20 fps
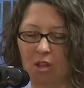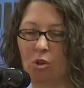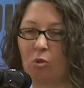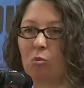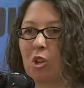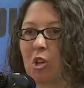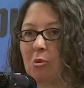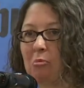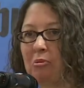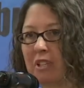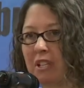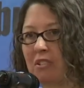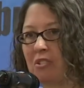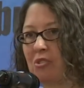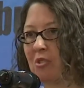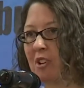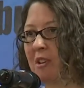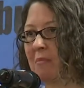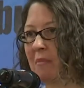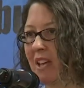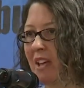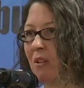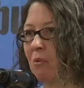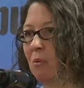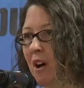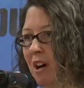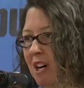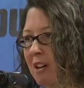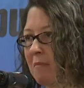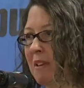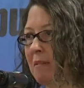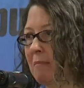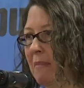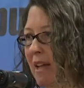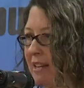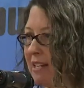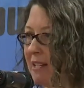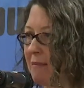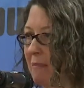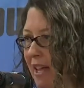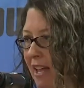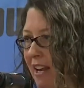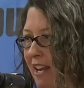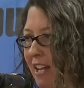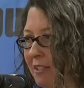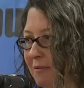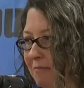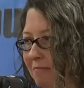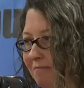Will you please join me in welcoming Mandy Manning?